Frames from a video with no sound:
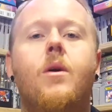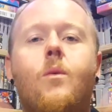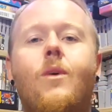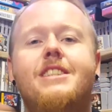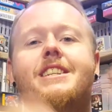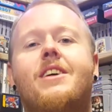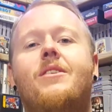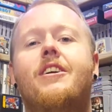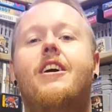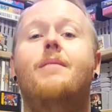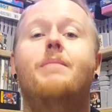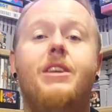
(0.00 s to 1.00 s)
What's going
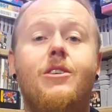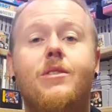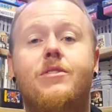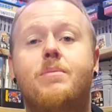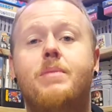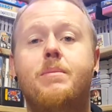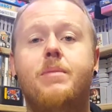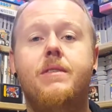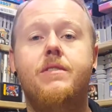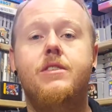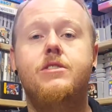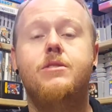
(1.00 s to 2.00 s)
on, beautiful people
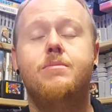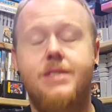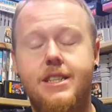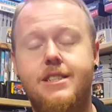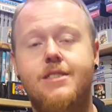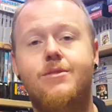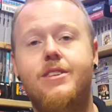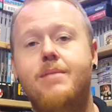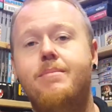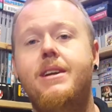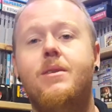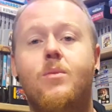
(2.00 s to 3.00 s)
of YouTube? This is
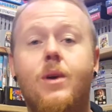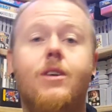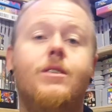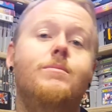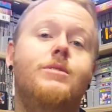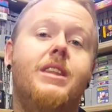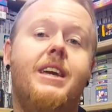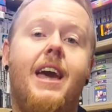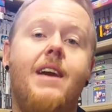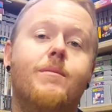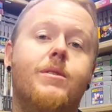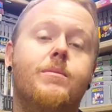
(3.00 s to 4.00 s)
Renebean and welcome to the
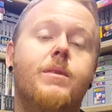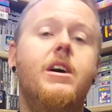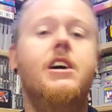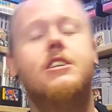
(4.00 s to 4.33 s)
Game Room.